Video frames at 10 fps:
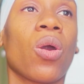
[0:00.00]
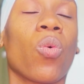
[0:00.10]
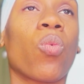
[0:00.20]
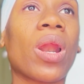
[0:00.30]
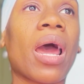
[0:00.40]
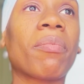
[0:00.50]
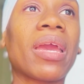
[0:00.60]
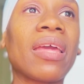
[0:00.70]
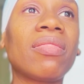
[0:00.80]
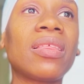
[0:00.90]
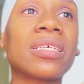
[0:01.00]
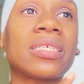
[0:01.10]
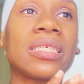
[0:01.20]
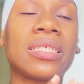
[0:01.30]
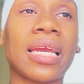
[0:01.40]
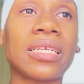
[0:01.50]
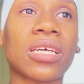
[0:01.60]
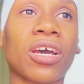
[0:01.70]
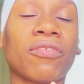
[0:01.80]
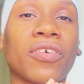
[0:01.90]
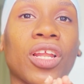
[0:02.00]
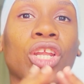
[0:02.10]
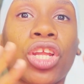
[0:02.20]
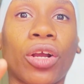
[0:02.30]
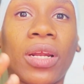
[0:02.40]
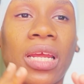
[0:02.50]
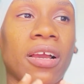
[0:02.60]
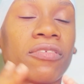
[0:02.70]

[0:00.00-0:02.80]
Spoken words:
When I'm in this state of learning,